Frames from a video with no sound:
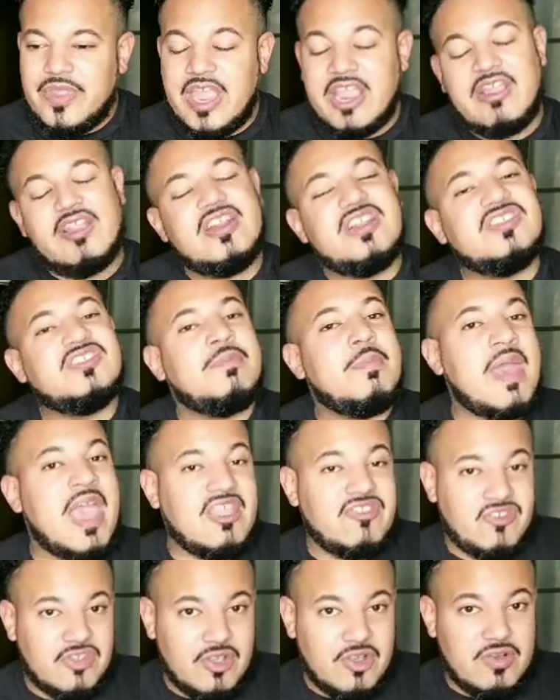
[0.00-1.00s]
Erin is
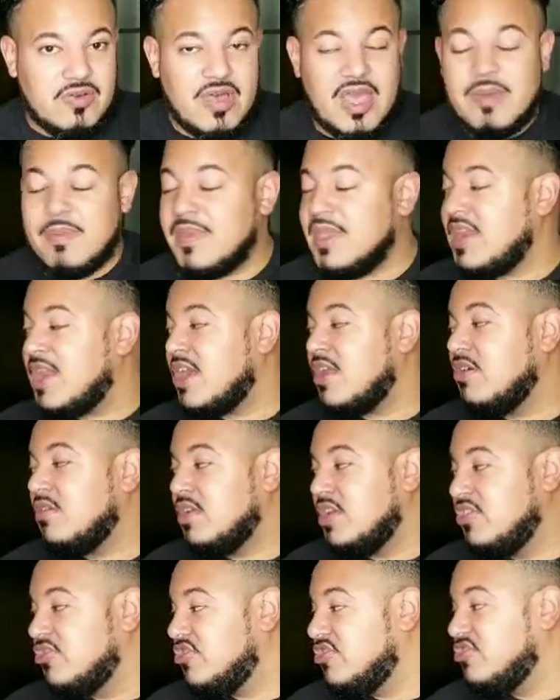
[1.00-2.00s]
magical. I mean, not
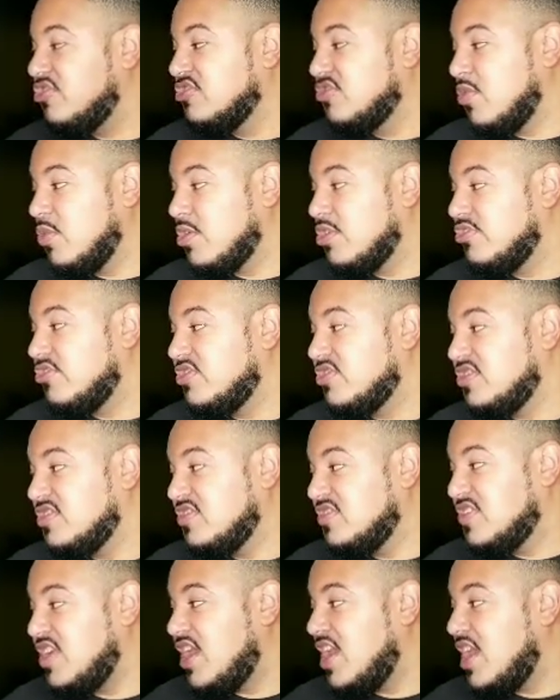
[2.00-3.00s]
only is she just gorgeous
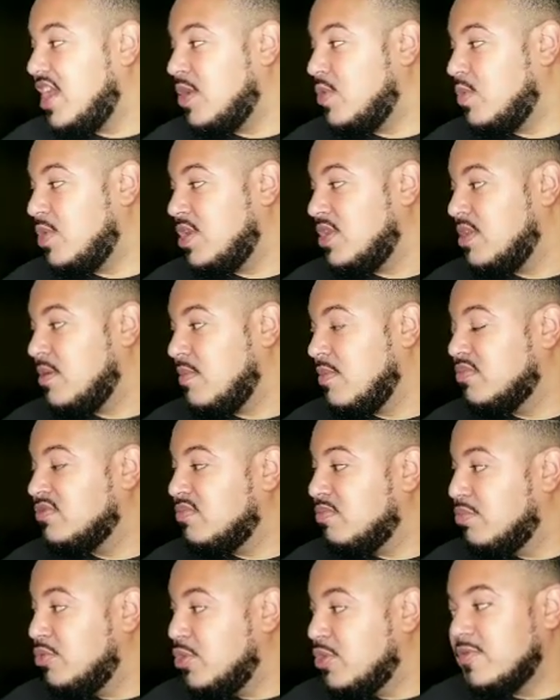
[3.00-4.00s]
and stunning and one of the
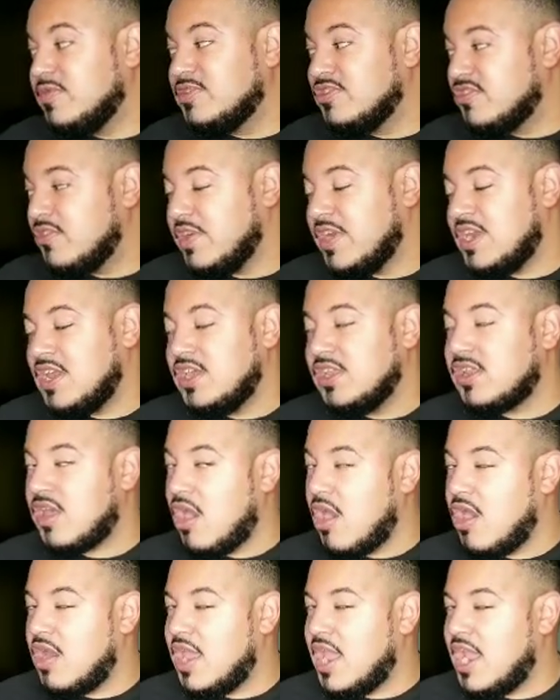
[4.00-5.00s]
most beautiful screenings
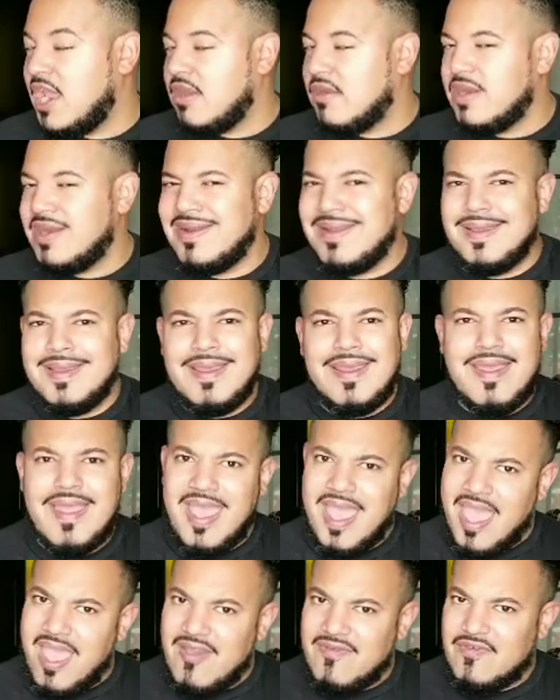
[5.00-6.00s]
on Erin
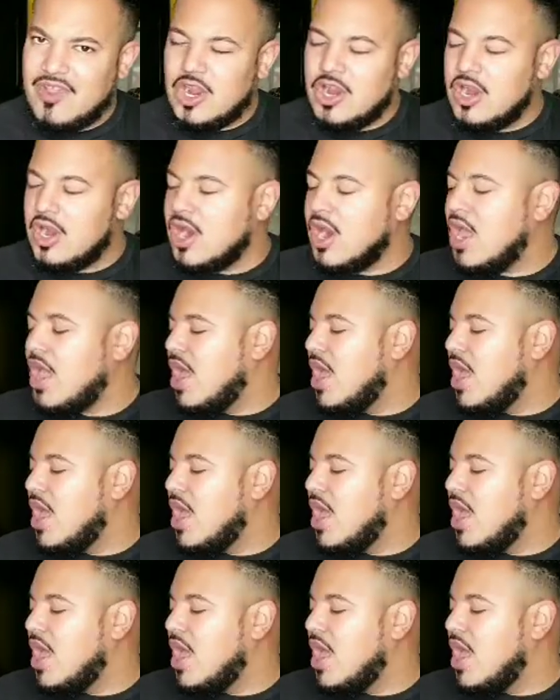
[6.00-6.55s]
ever,